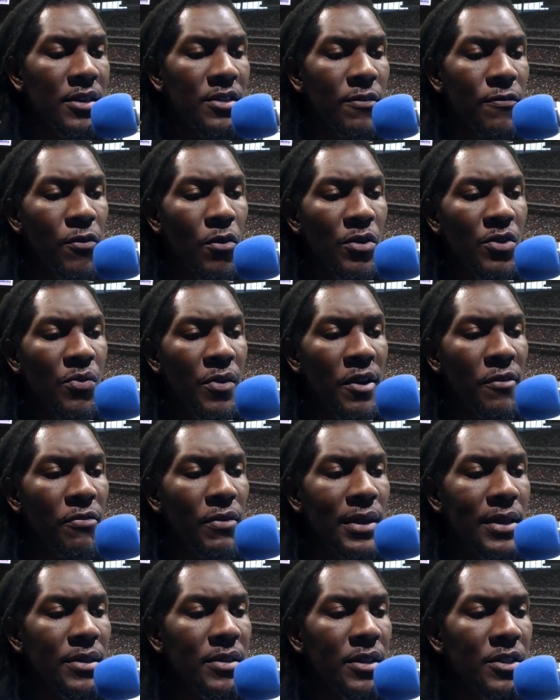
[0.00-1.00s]
It's a four twenty
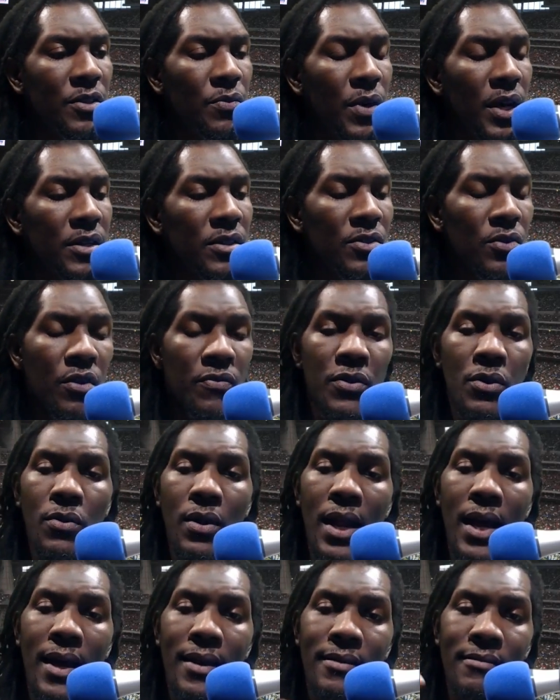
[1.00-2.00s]
friendly situation. So if you
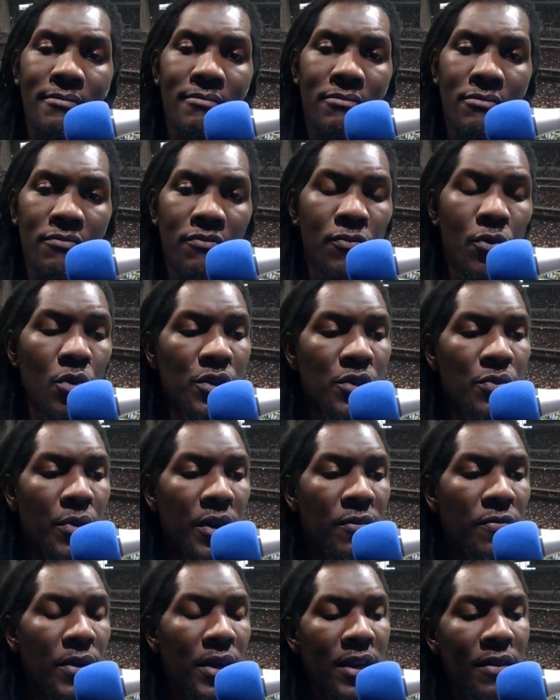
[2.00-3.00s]
like four
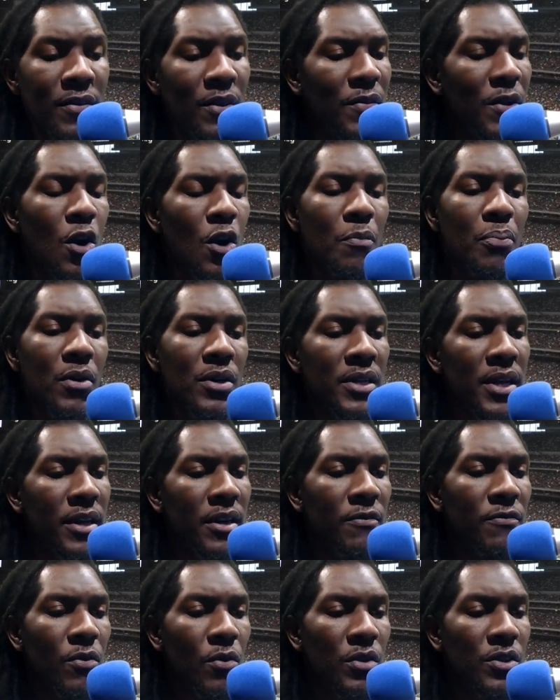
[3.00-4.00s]
twenty friendly, even if you don't
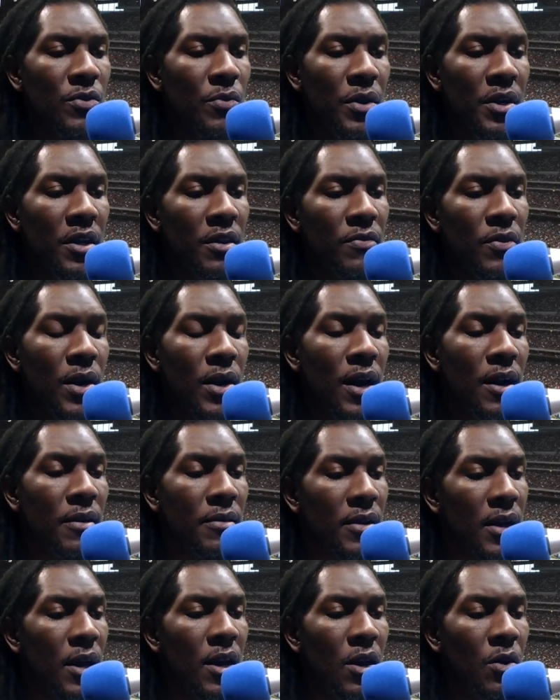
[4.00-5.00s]
partake in four twenty, if you're not
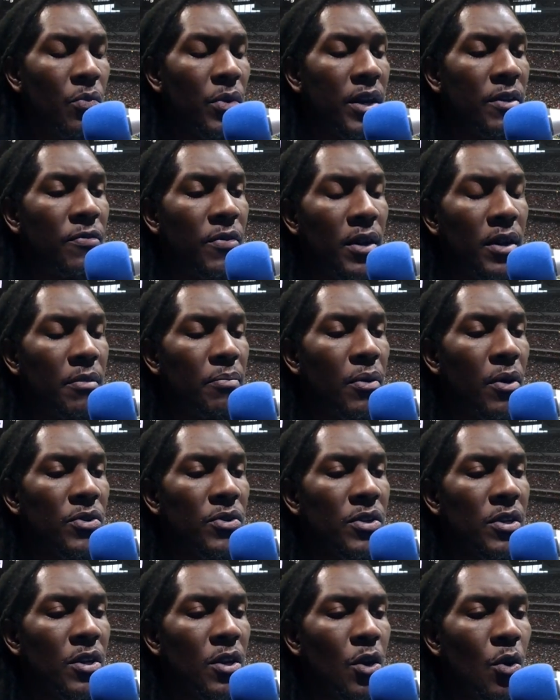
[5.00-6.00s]
a weed friendly
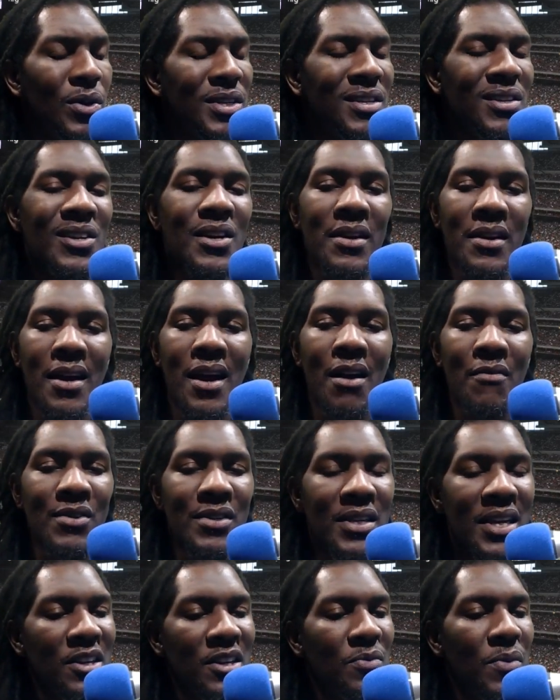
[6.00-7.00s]
person, you know, it's good
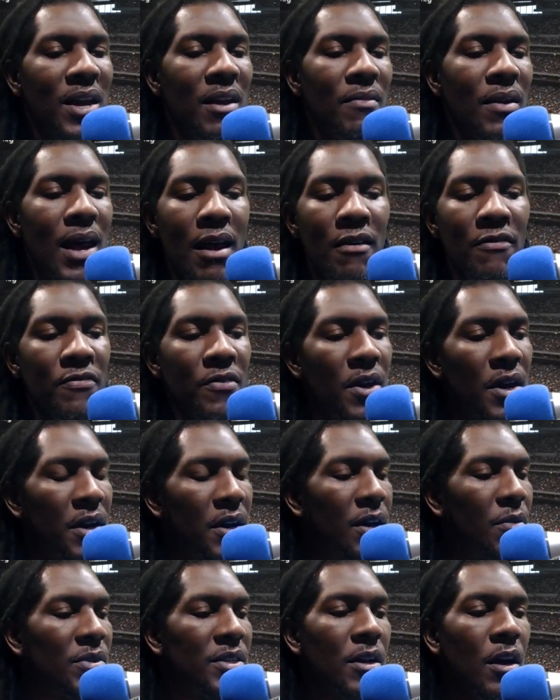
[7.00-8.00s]
conversation. We have a lot of fun
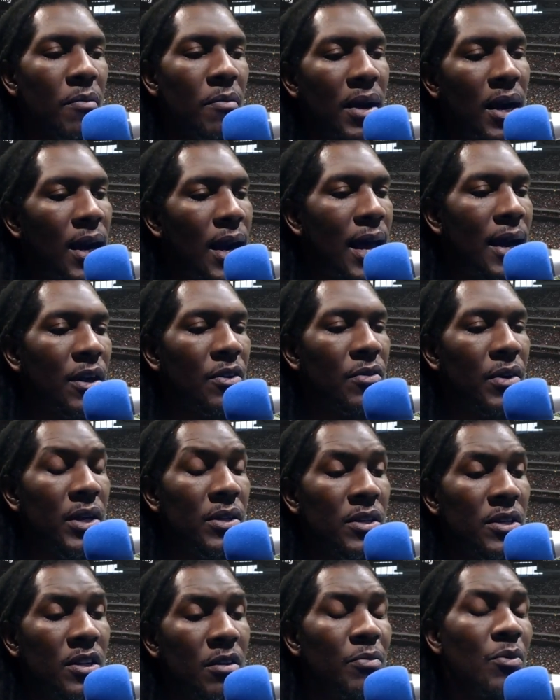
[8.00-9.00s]
in there. We talk about a lot of
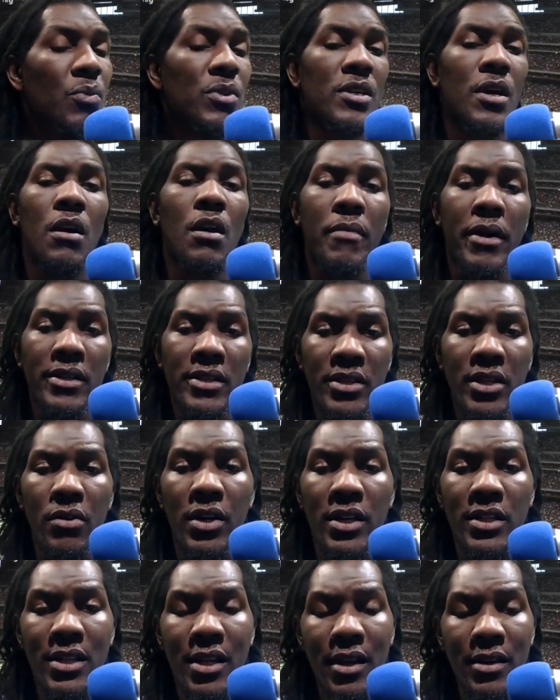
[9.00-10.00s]
crazy shit, but we talk about
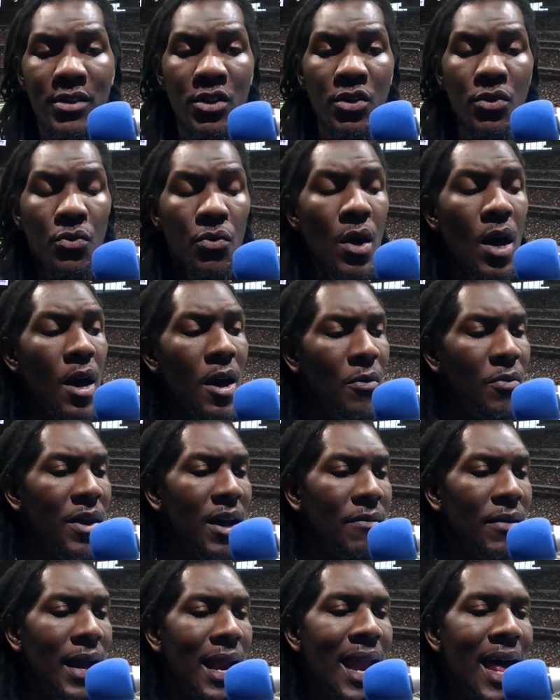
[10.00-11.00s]
serious things too. We
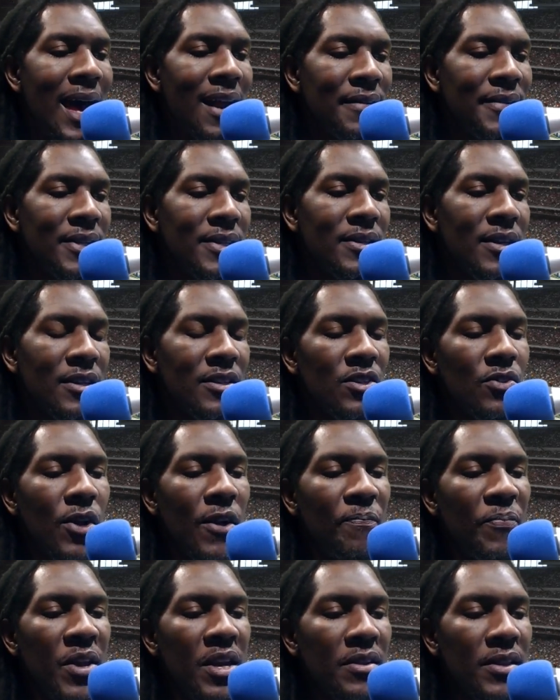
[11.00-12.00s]
have a lot of discussion. So
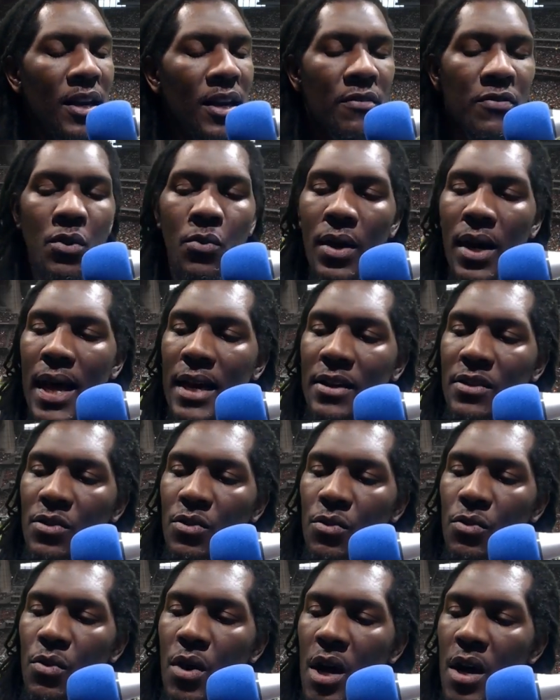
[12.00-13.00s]
I think that if you would like
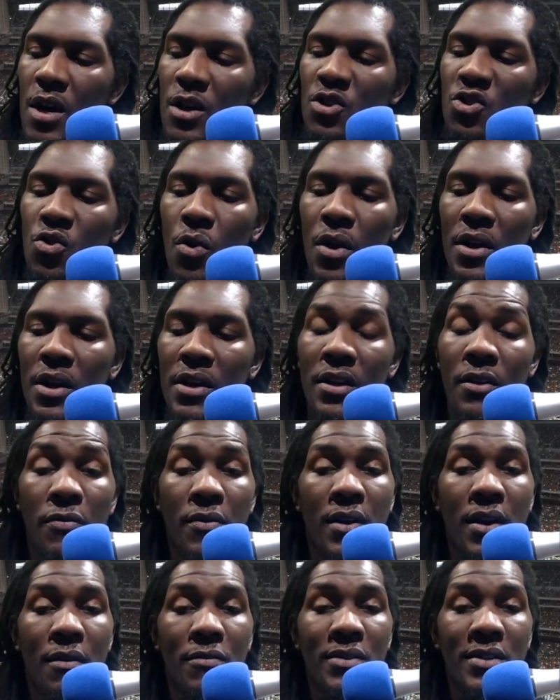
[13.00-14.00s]
to join a
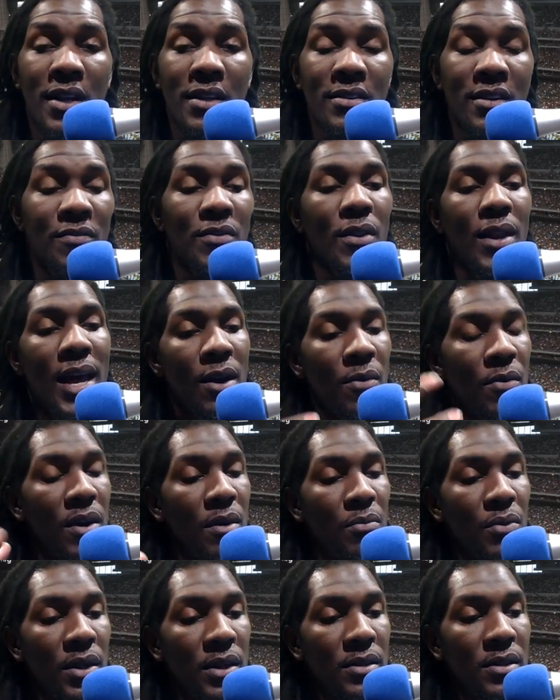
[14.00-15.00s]
different conversation, if you like what I
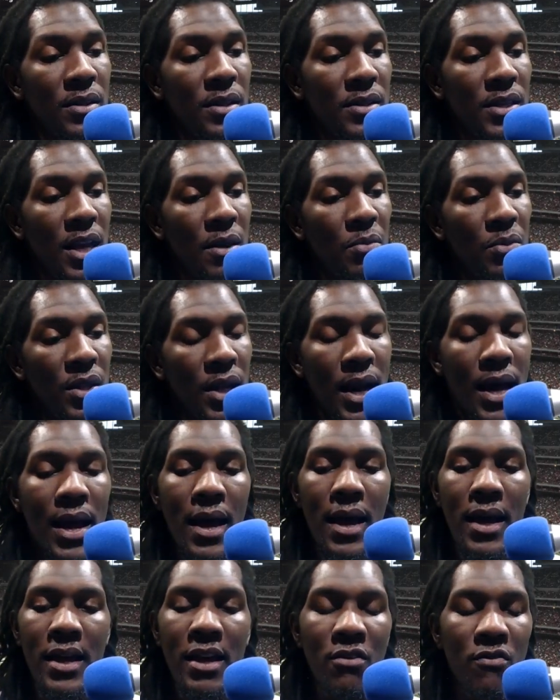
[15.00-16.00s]
bring to the table, then
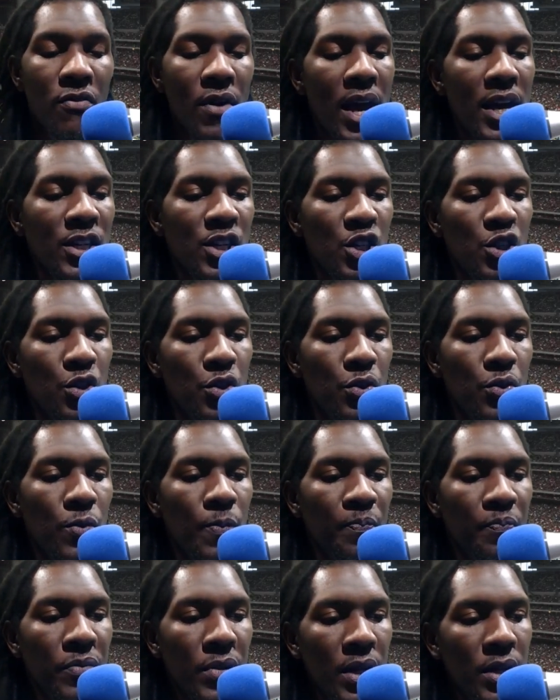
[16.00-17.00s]
I invite you
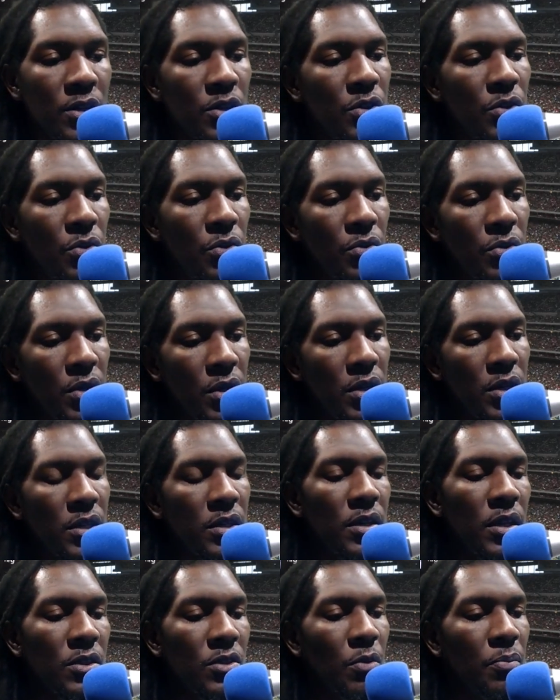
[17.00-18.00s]
into the Kush
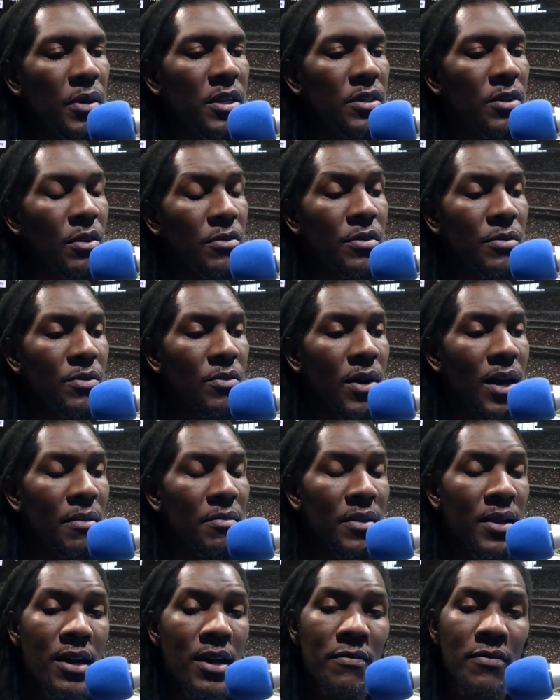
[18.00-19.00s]
Den. So please go subscribe
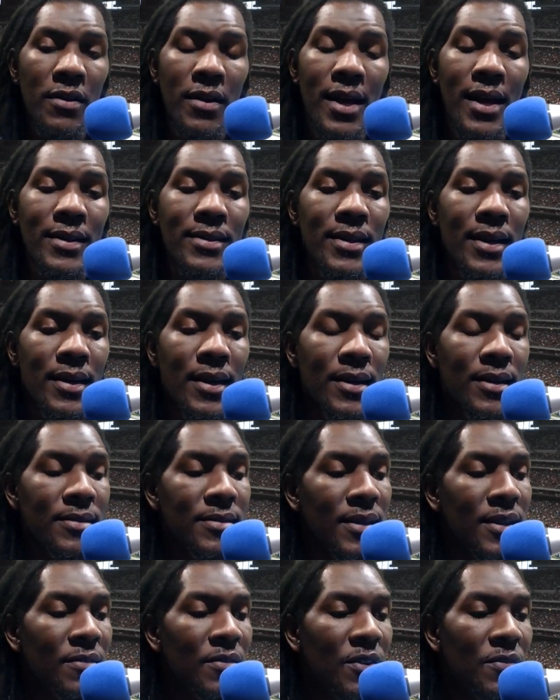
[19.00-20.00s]
to that if you like that. Like I
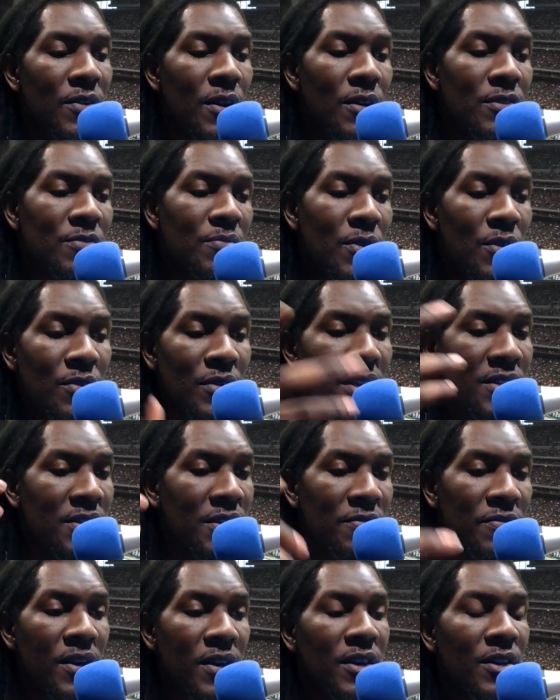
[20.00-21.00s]
say, even if you don't smoke, get
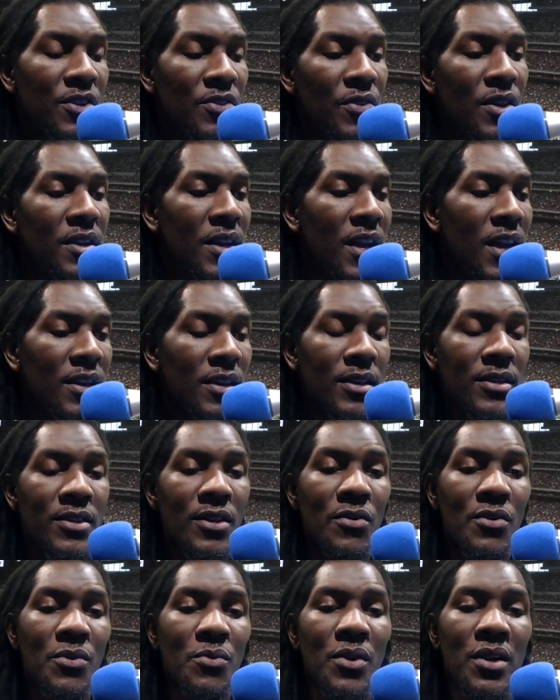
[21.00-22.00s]
your fucking drink, have your
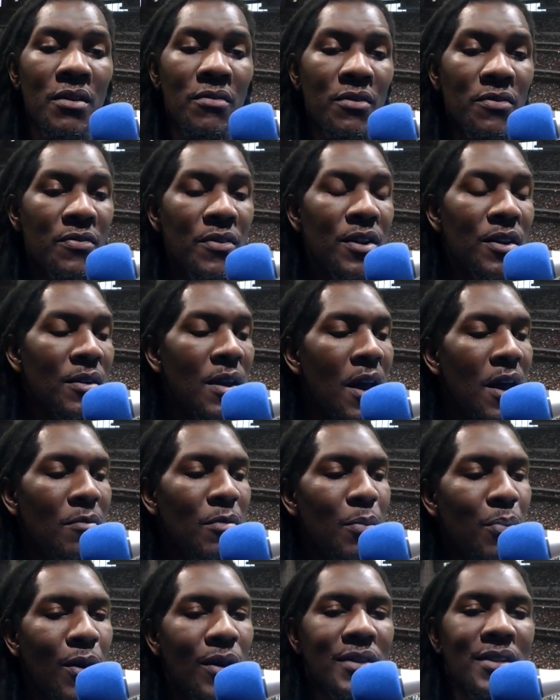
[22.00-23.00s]
soda, whatever the fuck,
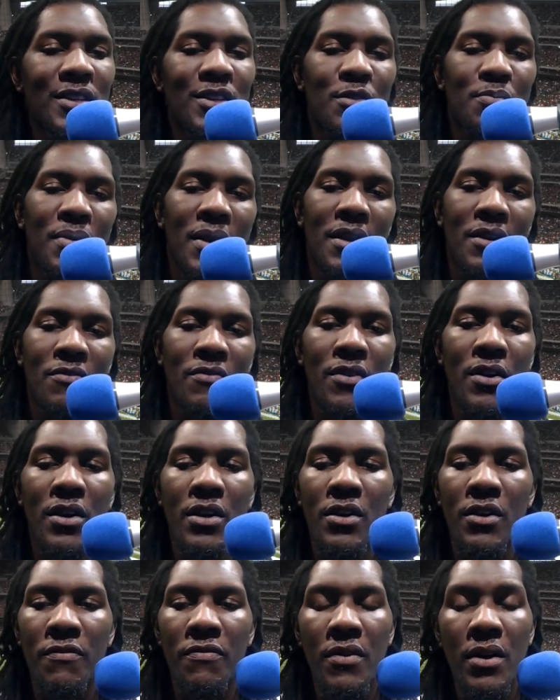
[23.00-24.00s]
but participate. Very
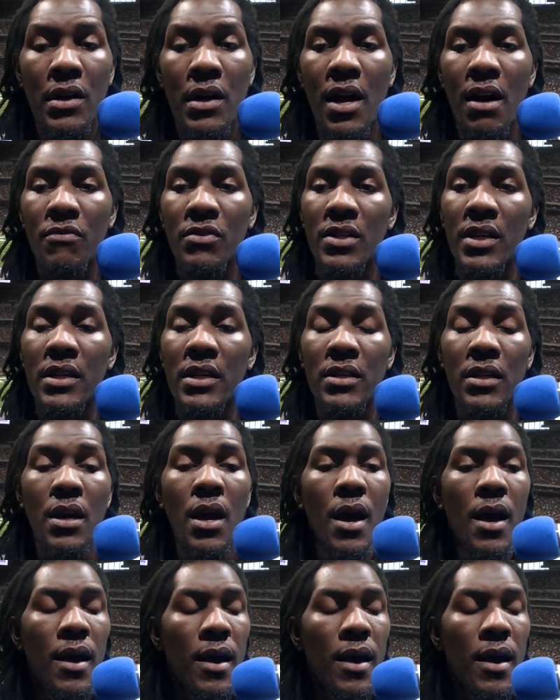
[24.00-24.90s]
good fun conversation.